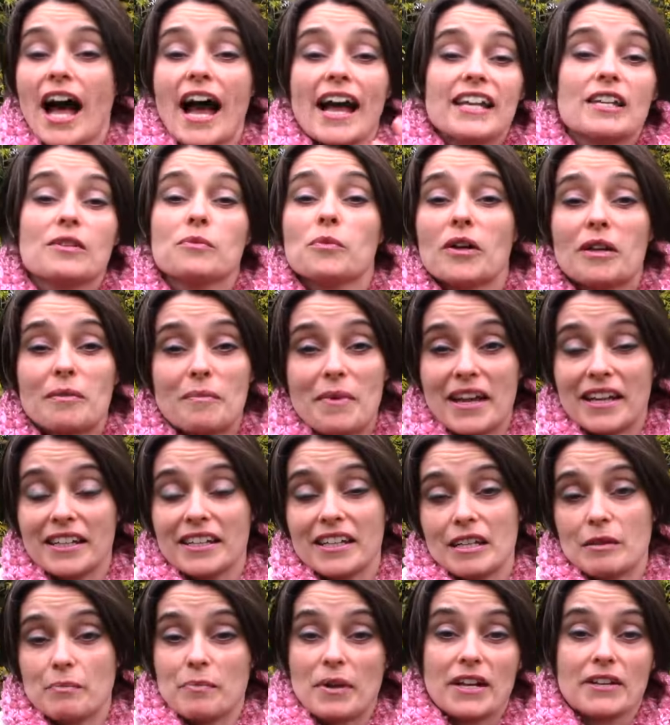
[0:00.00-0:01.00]
I didn't want to make it
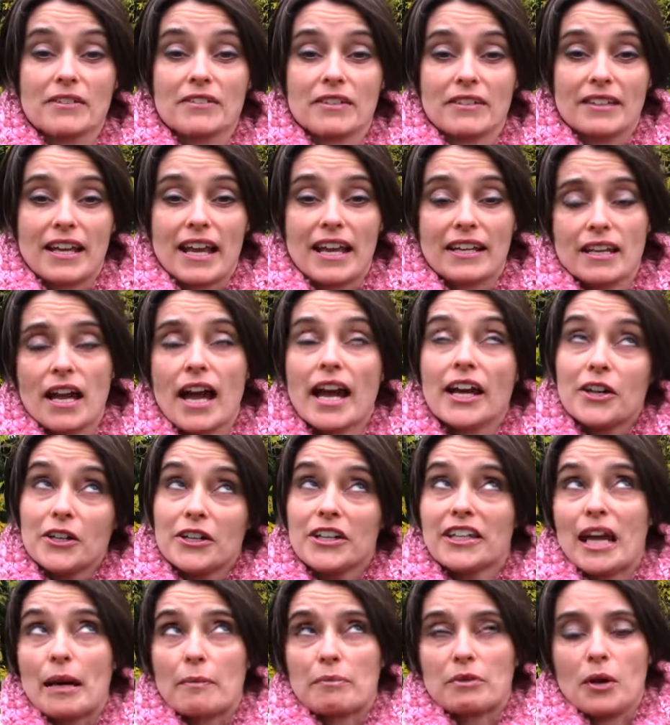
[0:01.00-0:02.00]
any bigger than that. I could
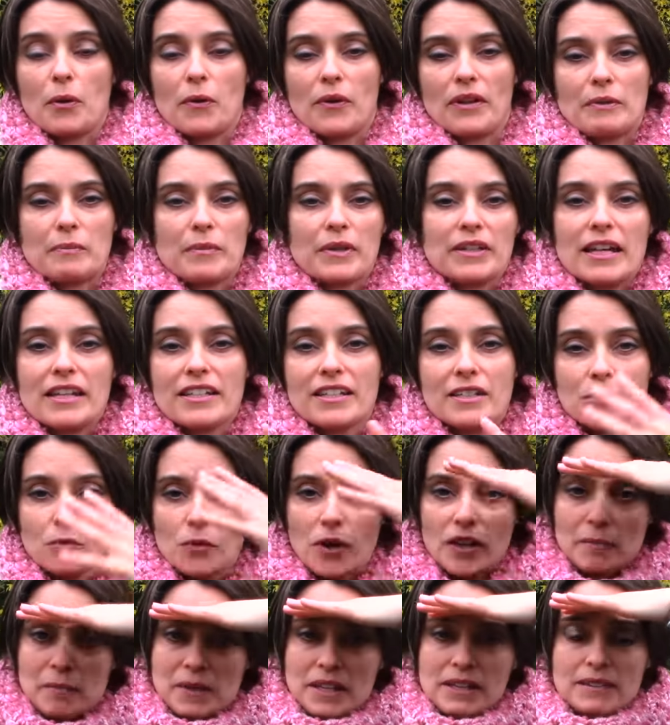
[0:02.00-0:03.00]
have kept going, but I didn't
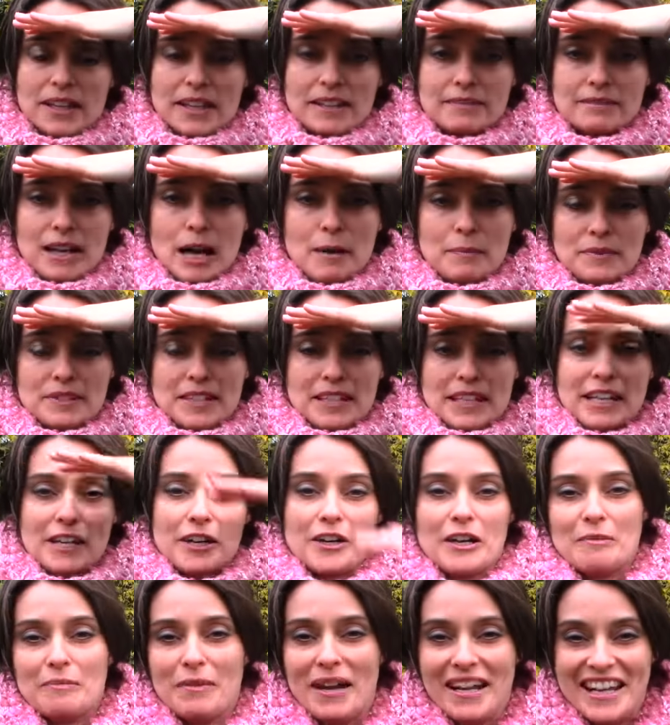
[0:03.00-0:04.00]
want to be like up to here
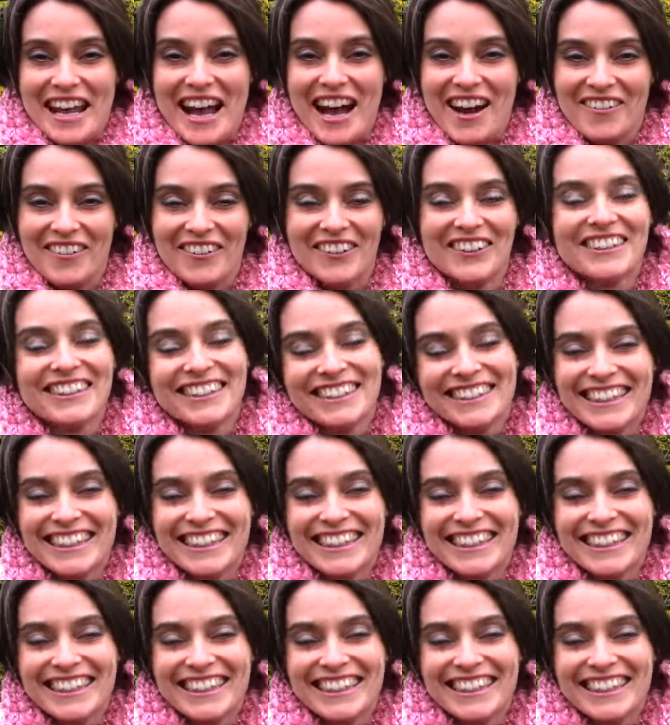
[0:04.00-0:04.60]
in my cowl.